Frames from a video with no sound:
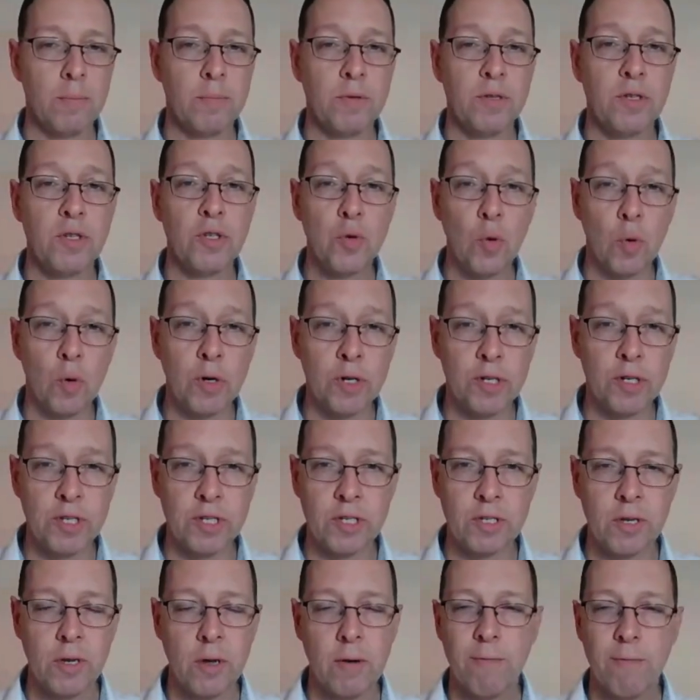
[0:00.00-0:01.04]

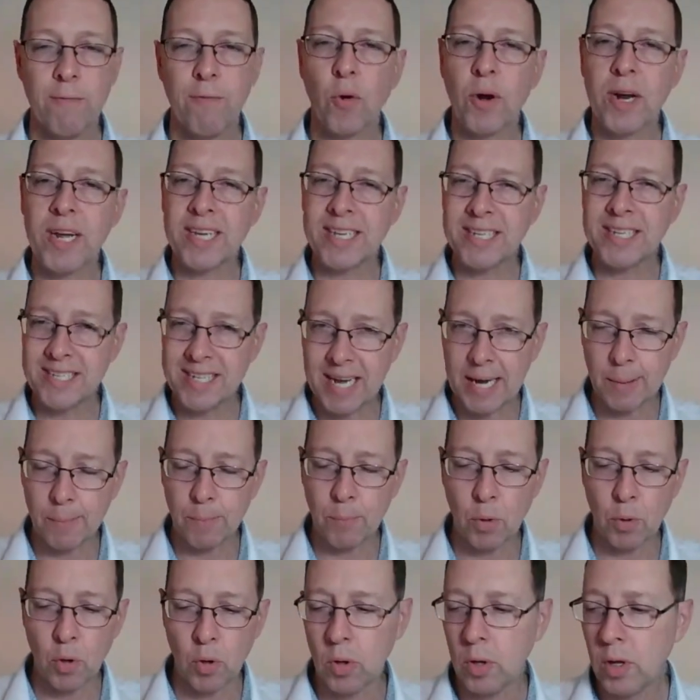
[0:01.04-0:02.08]
source. For
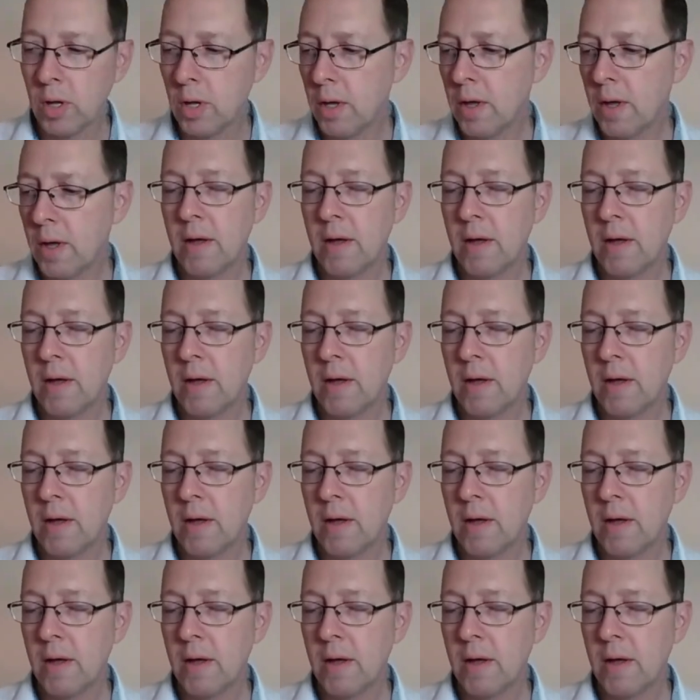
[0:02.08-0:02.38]
example,